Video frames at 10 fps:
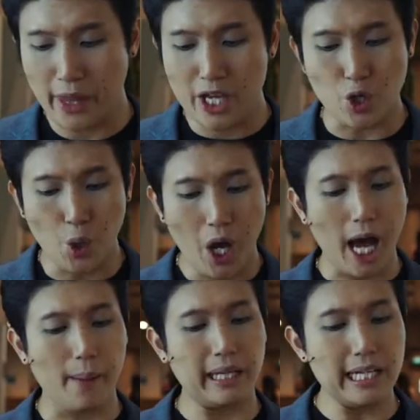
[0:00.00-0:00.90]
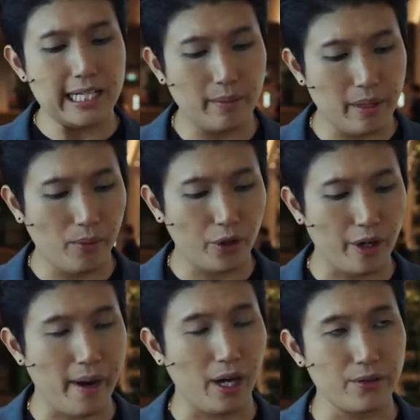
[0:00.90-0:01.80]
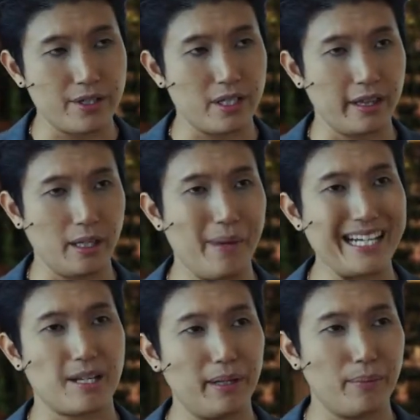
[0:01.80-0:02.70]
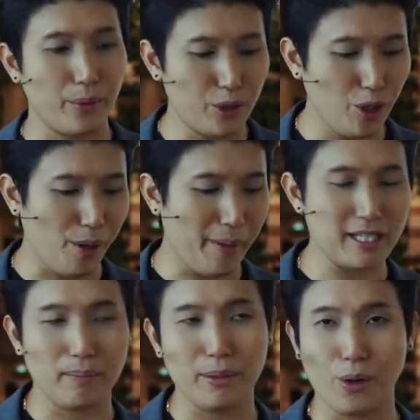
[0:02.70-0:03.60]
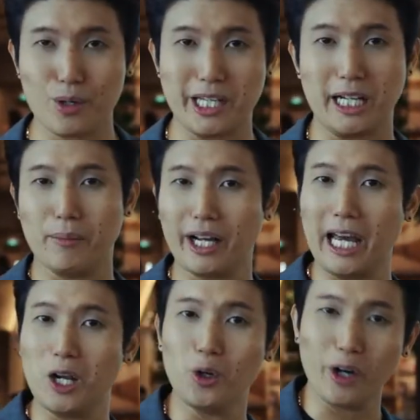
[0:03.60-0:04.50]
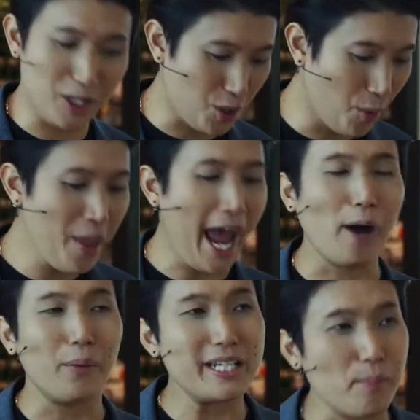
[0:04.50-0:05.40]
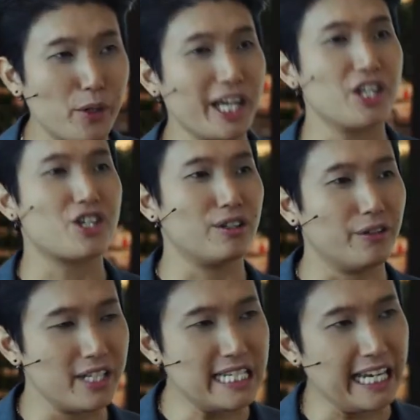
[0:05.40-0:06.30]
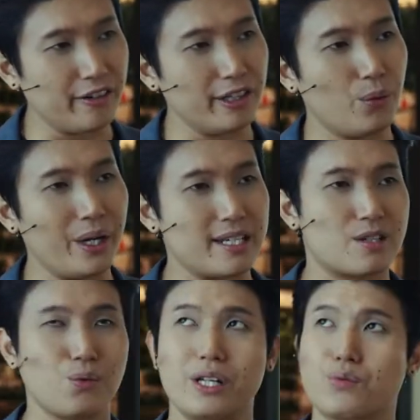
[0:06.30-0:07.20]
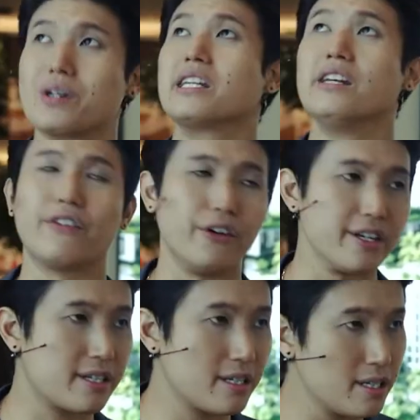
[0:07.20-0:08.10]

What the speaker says: So tell us a little bit more about the master plan. When we talk about master plan, we always think about Ken Low, right? So what's the potential of this area? What's in it for us?